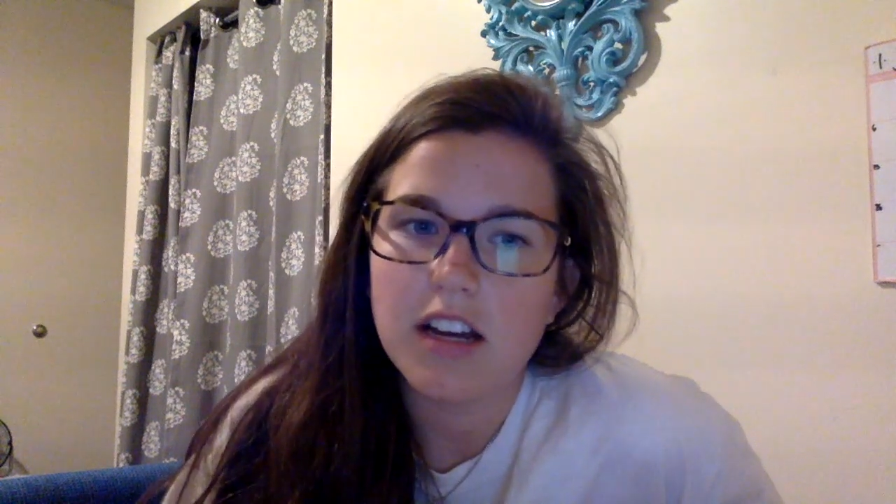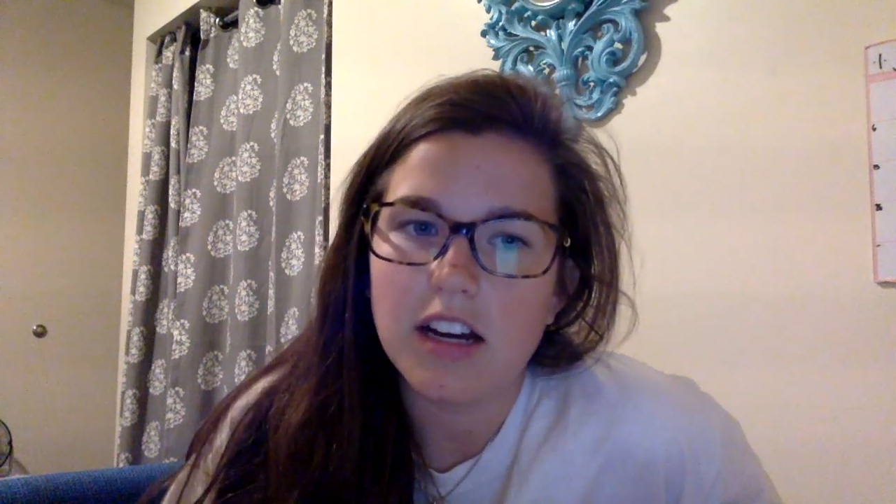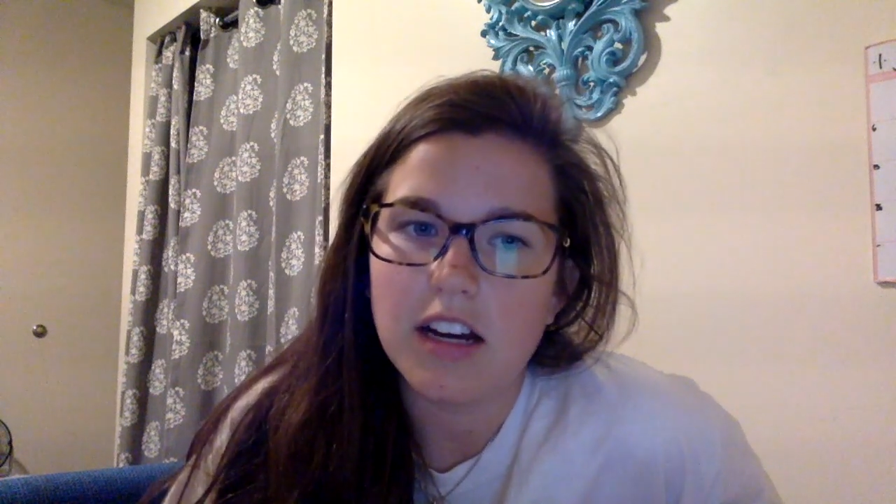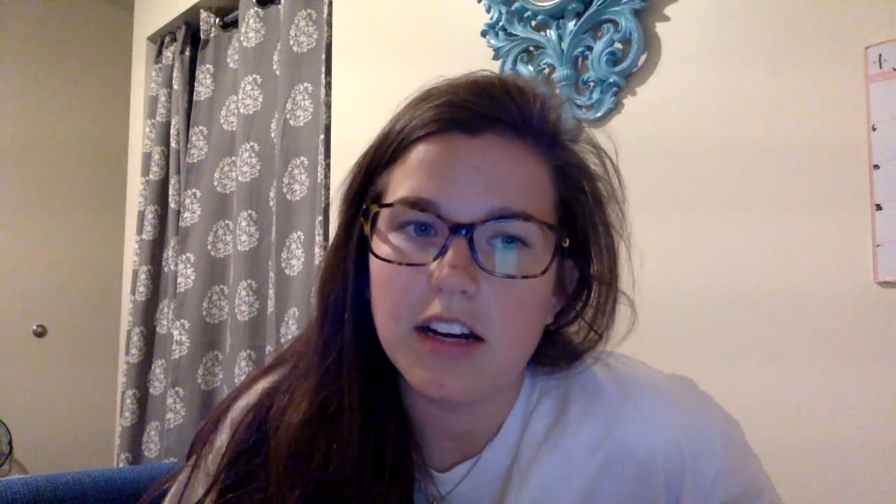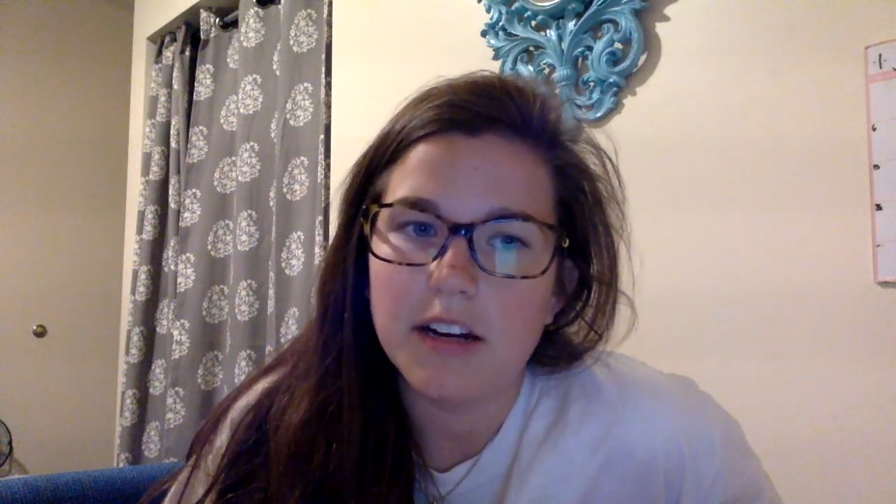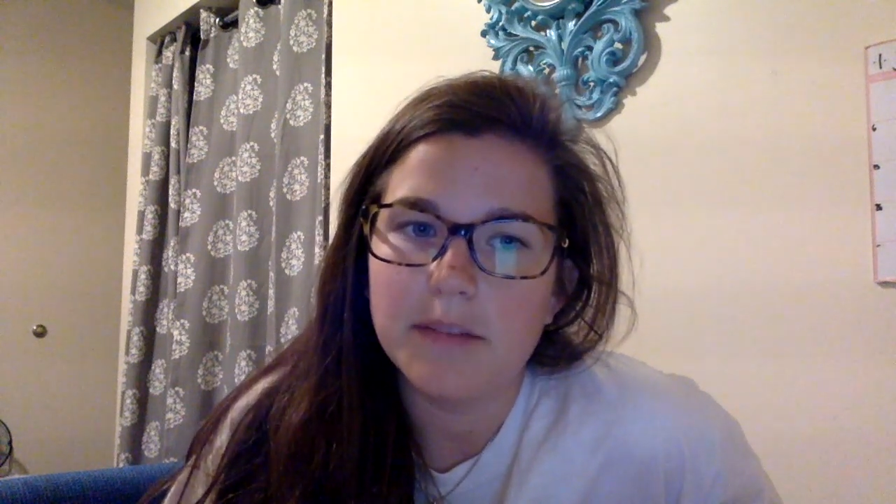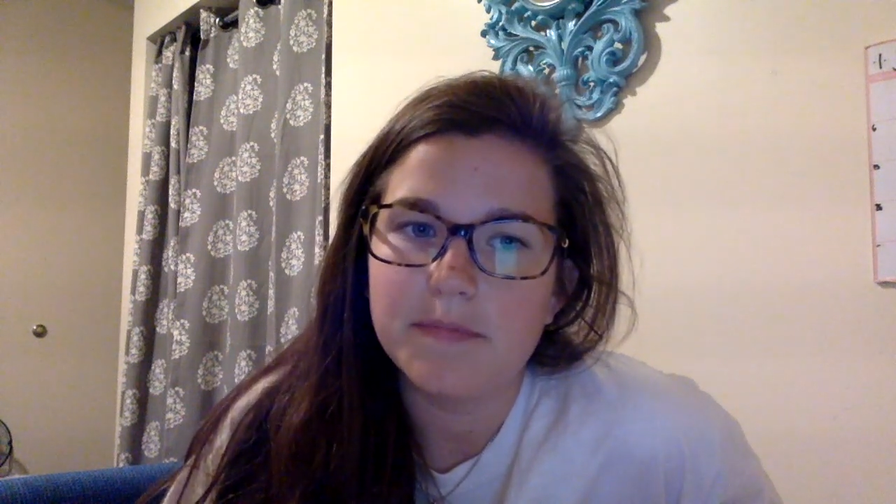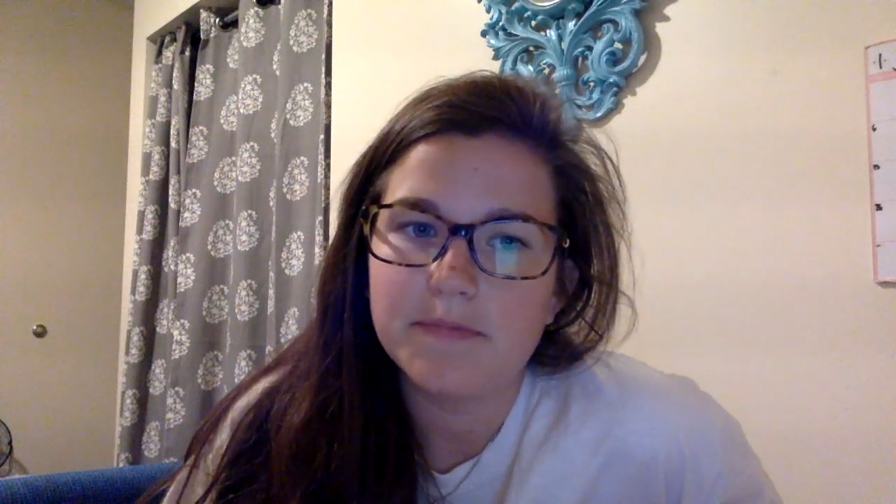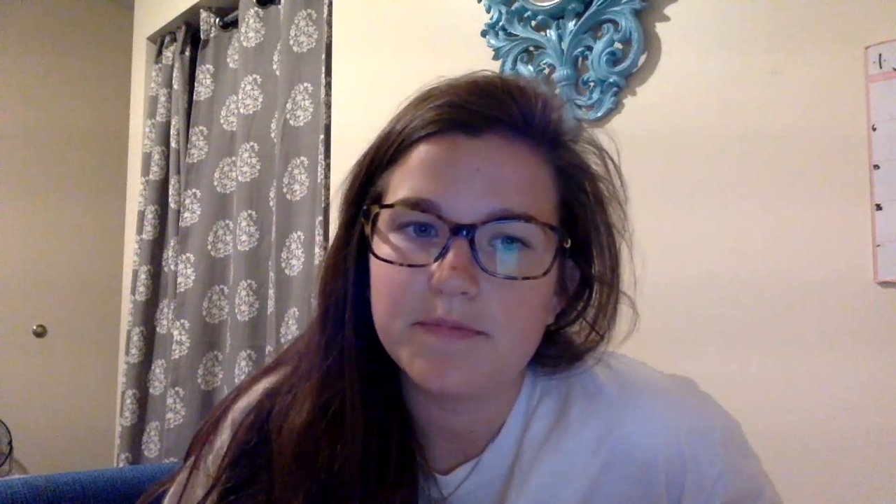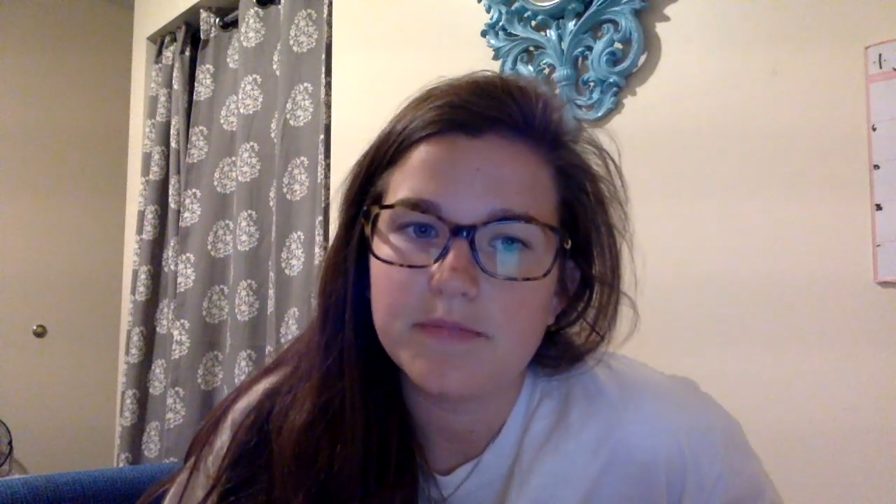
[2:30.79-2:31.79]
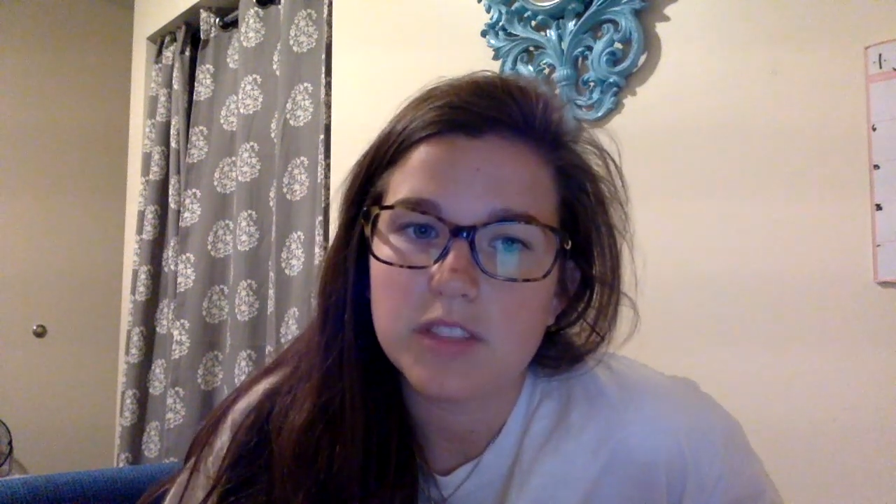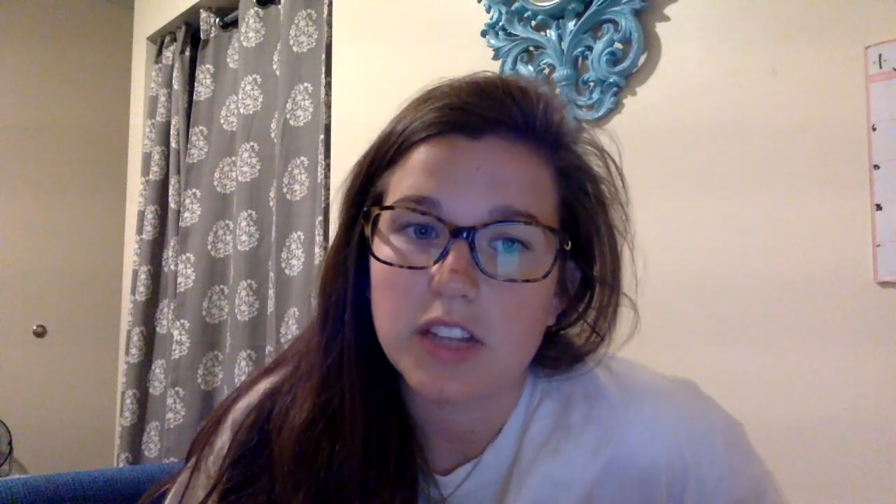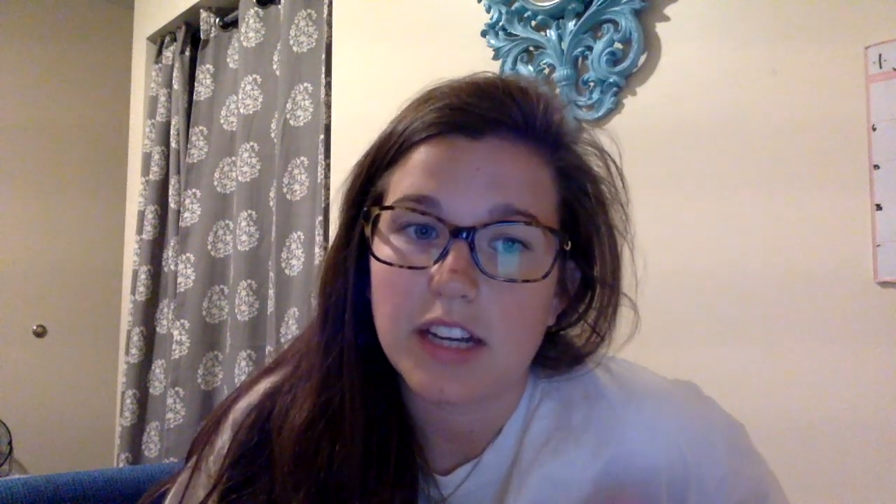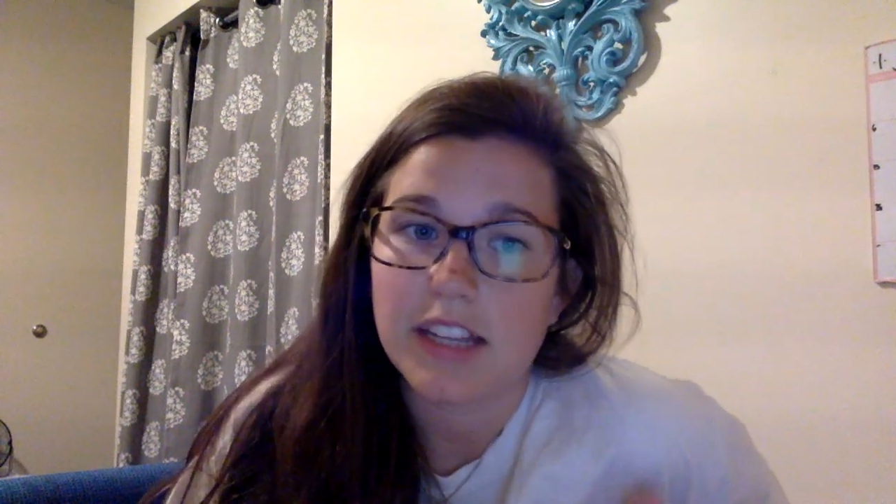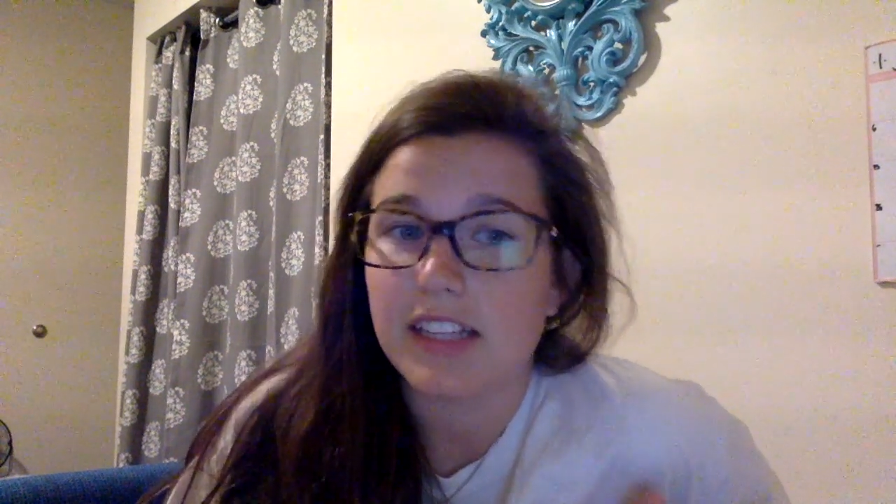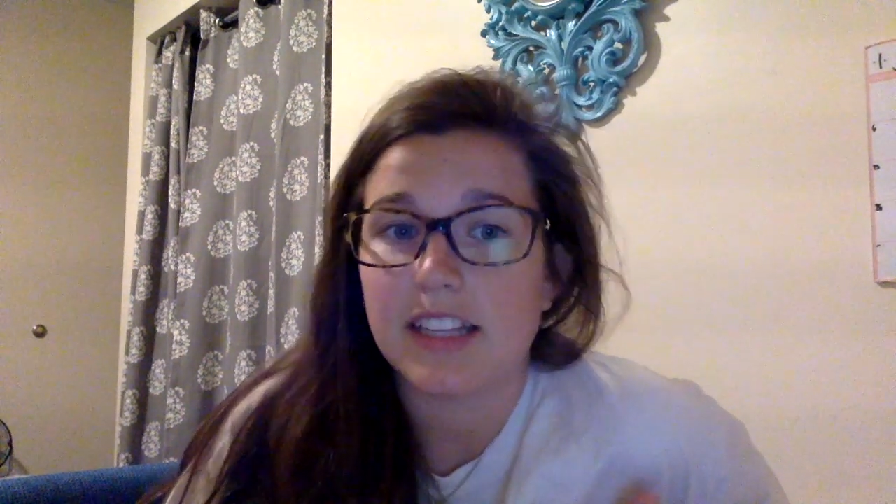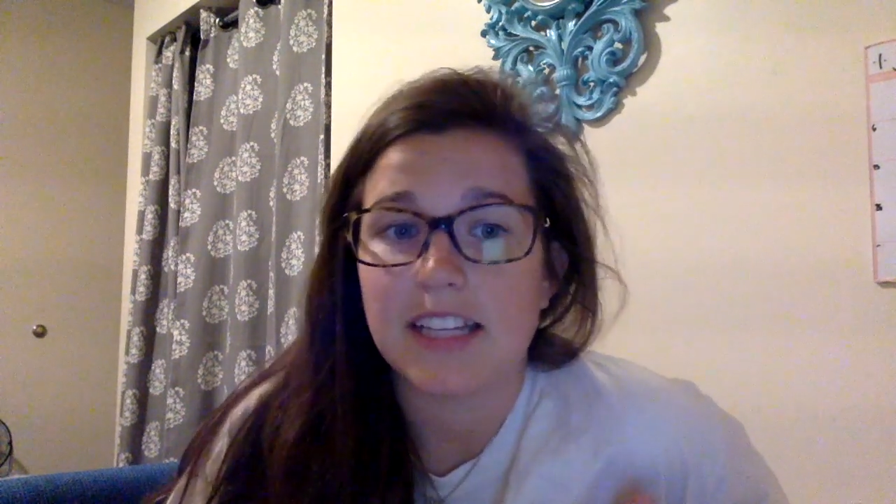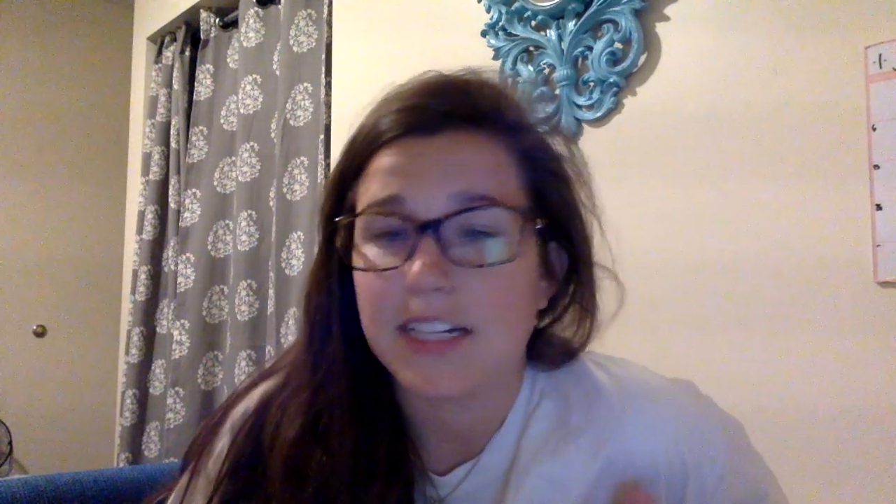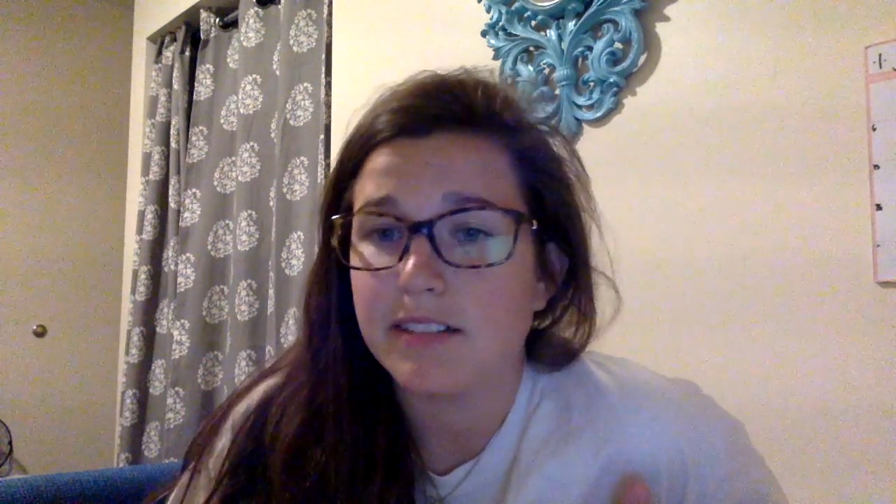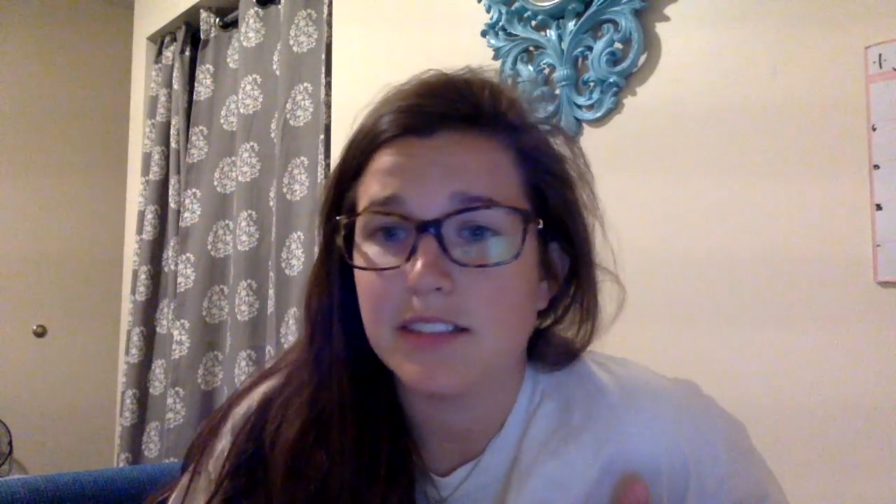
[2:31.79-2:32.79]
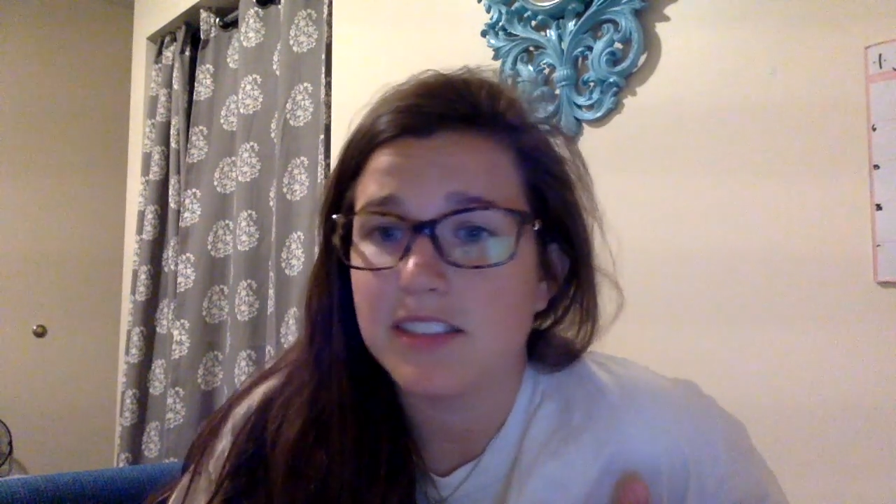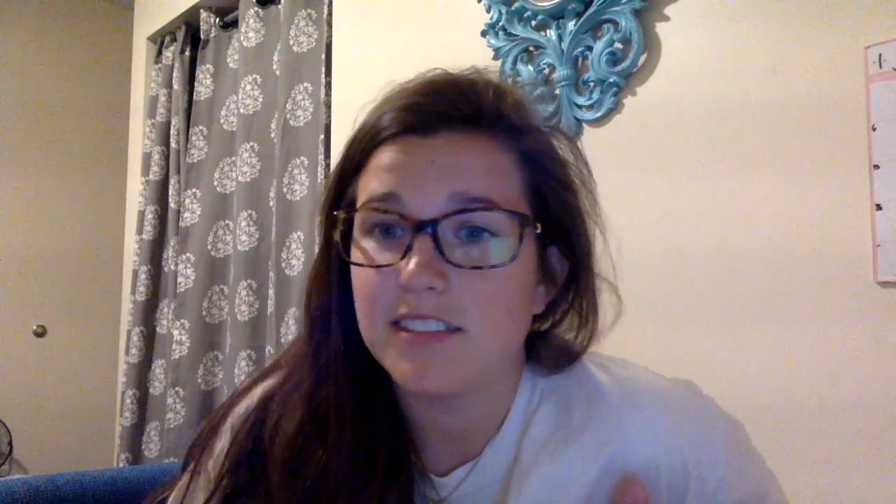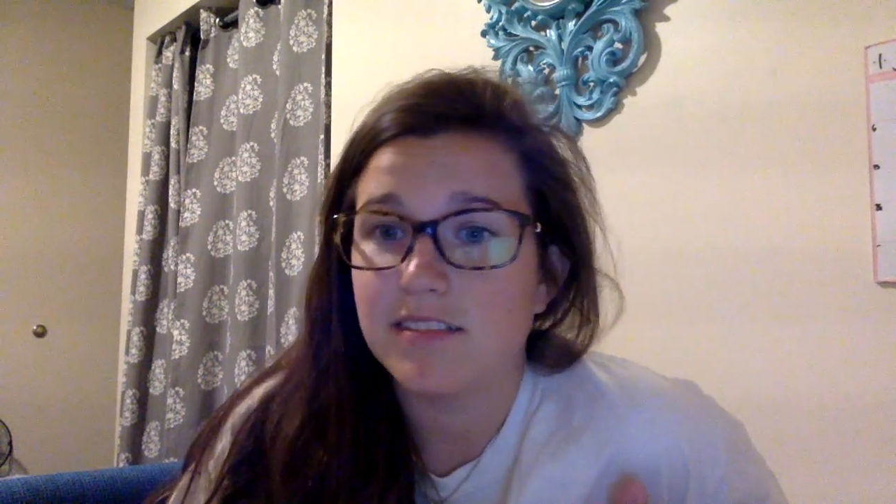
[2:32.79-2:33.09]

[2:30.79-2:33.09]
So I think that that would